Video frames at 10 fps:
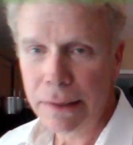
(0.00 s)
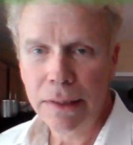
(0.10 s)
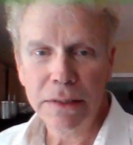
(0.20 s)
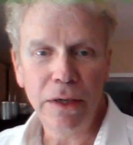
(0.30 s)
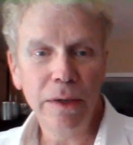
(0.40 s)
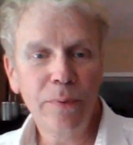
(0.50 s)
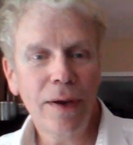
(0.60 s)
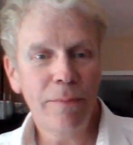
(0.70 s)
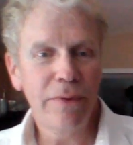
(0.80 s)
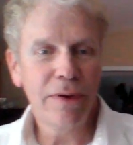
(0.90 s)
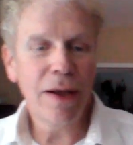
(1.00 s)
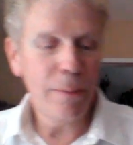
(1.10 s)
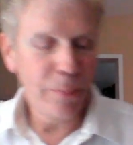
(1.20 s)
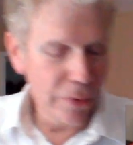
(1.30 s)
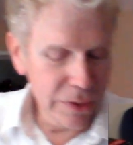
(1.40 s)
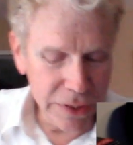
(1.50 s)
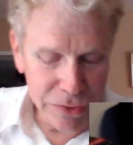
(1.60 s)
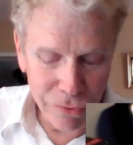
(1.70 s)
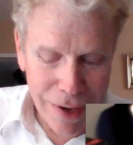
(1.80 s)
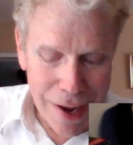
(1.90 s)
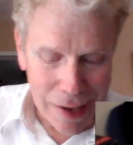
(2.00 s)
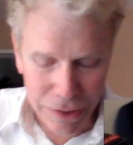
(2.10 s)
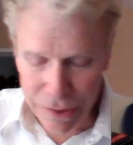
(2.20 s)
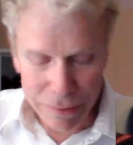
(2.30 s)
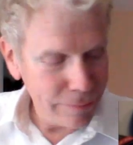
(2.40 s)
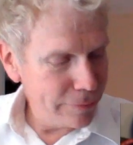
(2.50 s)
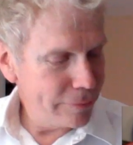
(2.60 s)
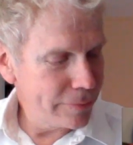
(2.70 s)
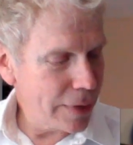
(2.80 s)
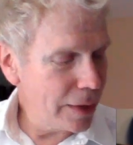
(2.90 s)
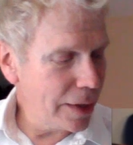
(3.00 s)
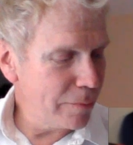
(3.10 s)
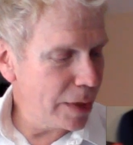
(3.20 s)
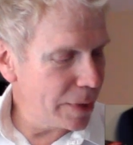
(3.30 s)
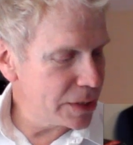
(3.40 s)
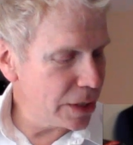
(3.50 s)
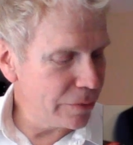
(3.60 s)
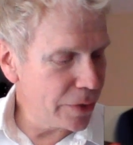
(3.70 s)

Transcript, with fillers: The only problem with compost is rats. I think I've made myself very